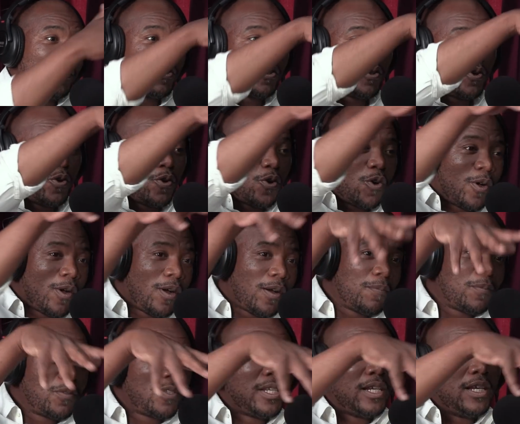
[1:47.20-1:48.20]
to grow
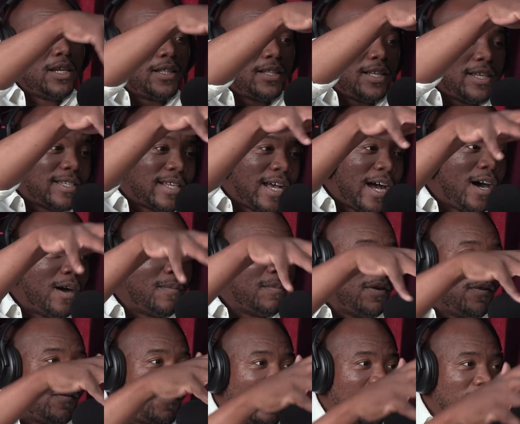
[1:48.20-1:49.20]
up seeing these
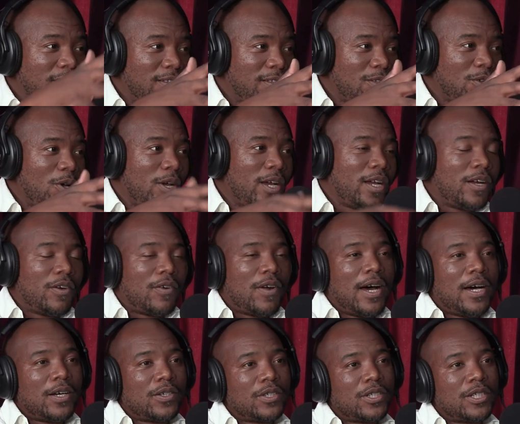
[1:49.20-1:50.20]
army vans going
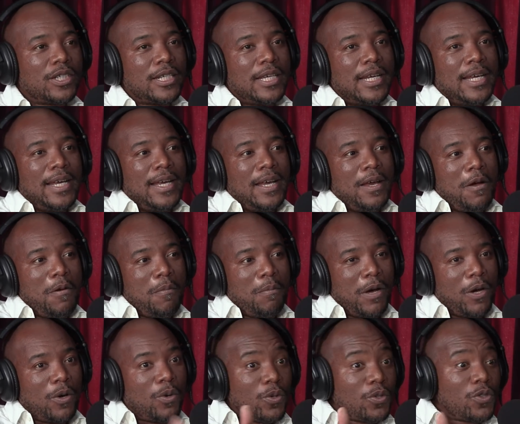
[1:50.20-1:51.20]
around,
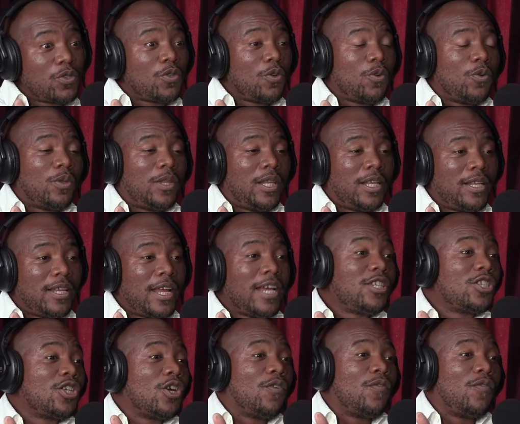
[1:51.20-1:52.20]
but also the
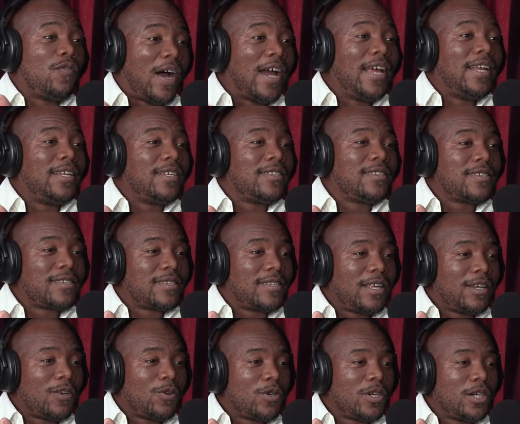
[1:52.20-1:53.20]
nature of violence
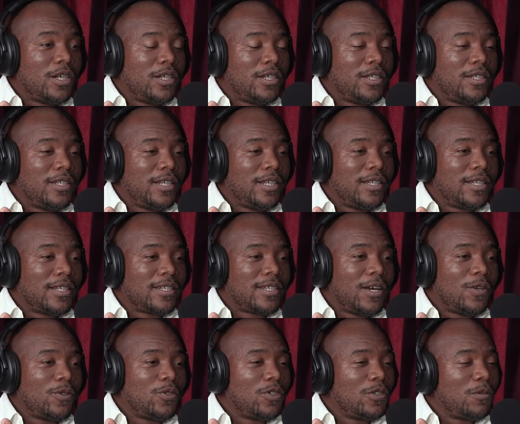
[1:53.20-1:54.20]
that occurred in the
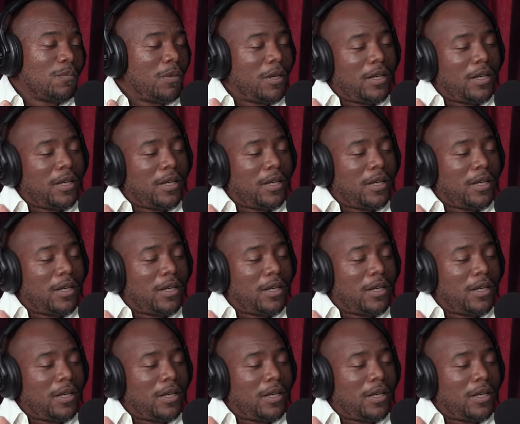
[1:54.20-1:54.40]
township.